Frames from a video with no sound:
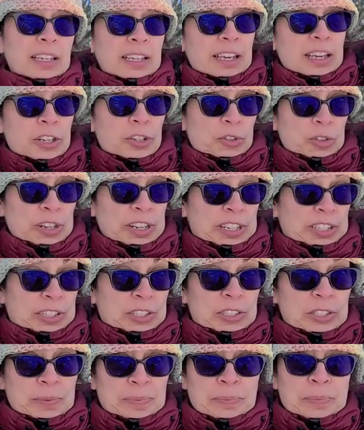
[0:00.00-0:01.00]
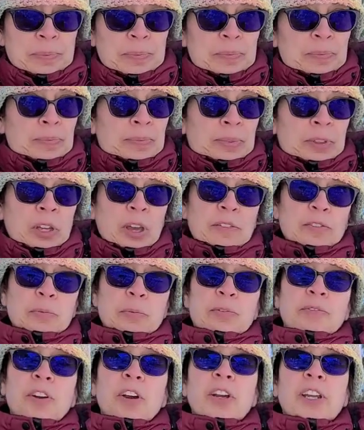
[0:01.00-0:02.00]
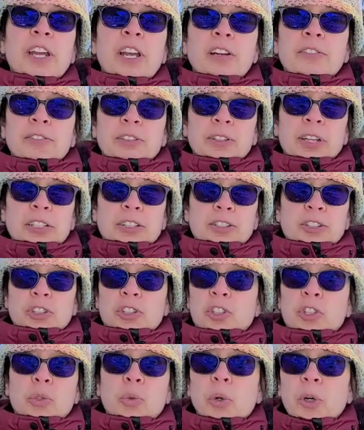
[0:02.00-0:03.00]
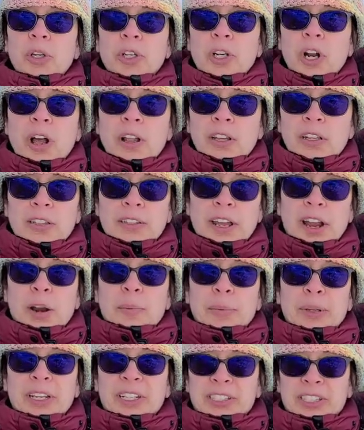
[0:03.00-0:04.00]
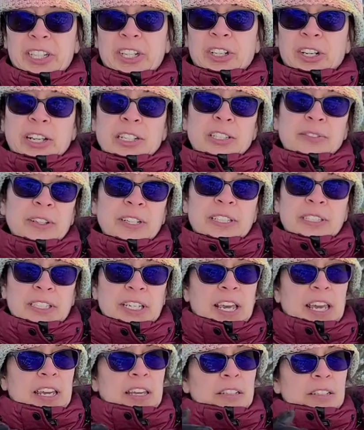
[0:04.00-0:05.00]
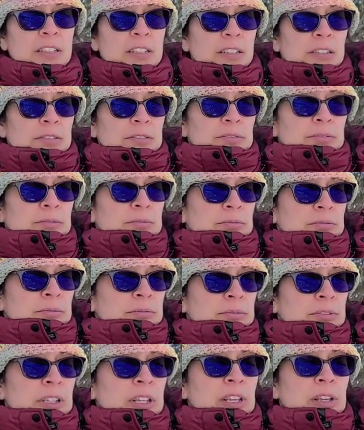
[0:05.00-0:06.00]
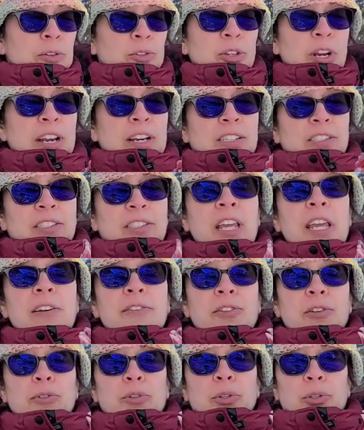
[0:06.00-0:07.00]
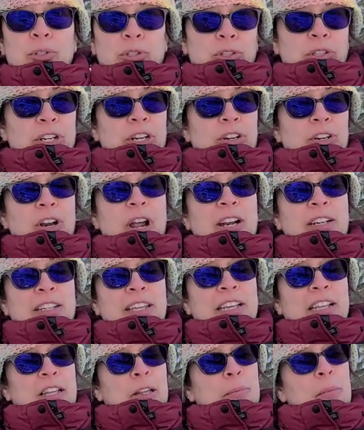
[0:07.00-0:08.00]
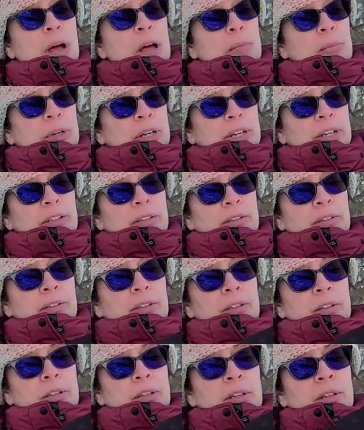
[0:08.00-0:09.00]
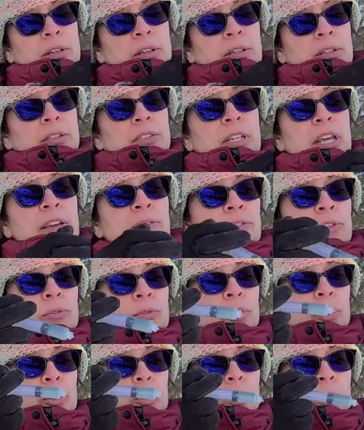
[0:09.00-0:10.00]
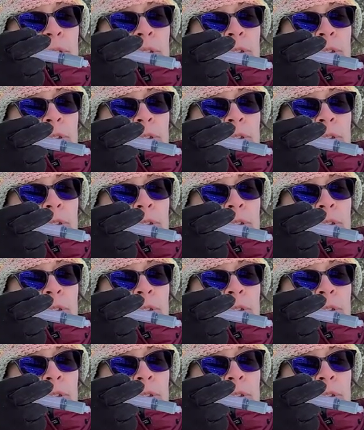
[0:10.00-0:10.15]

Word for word: and drinks. You have to be very careful not to just squirt it all in there because he could asphyxiate. Trying to save the rooster here, not kill him, huh, bud? Save the roo.